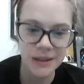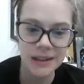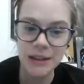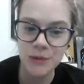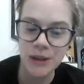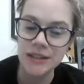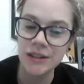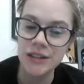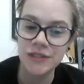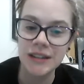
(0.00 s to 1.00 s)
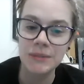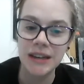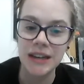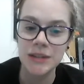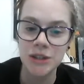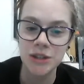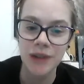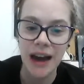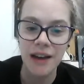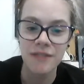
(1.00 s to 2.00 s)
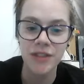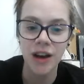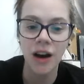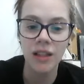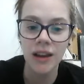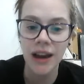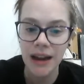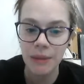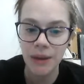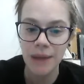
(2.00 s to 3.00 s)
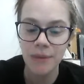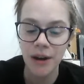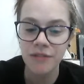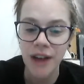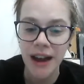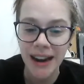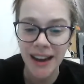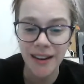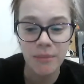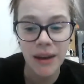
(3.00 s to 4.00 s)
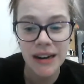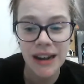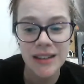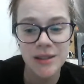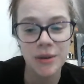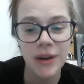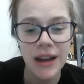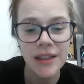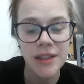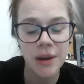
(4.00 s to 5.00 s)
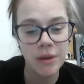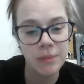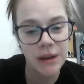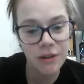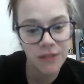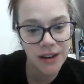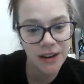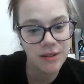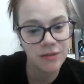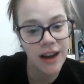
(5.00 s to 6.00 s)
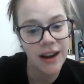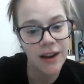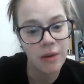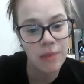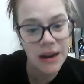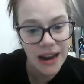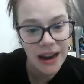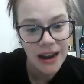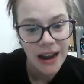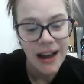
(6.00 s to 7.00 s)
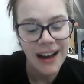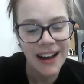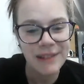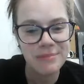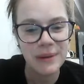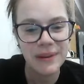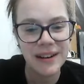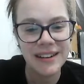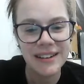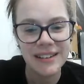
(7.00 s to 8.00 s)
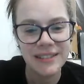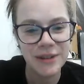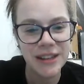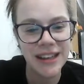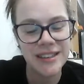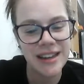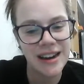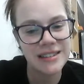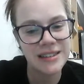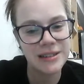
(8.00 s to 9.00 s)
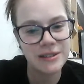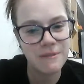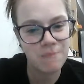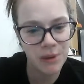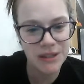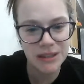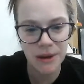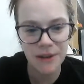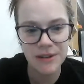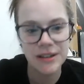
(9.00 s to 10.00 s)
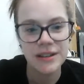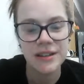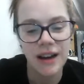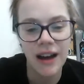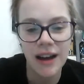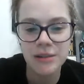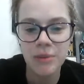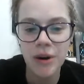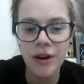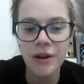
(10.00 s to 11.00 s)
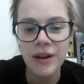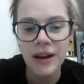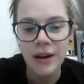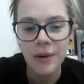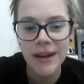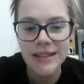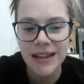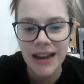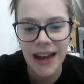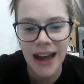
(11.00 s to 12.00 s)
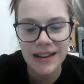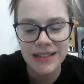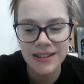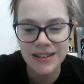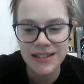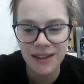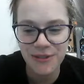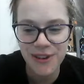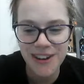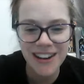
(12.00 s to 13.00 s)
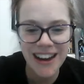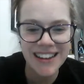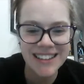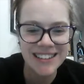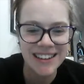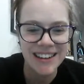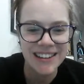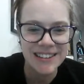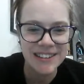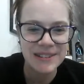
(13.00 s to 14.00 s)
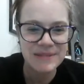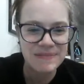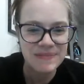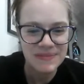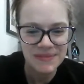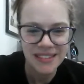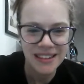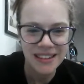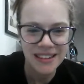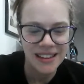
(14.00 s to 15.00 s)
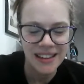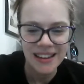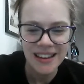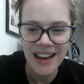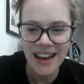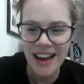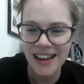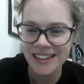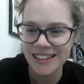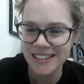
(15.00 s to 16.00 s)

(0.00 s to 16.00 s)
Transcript: This week's a little different because we do have a holiday coming up on Friday and on Monday, so there will be no videos Friday or Monday, but we're really excited to put some out tomorrow, Wednesday, and Thursday for you guys. So, yeah.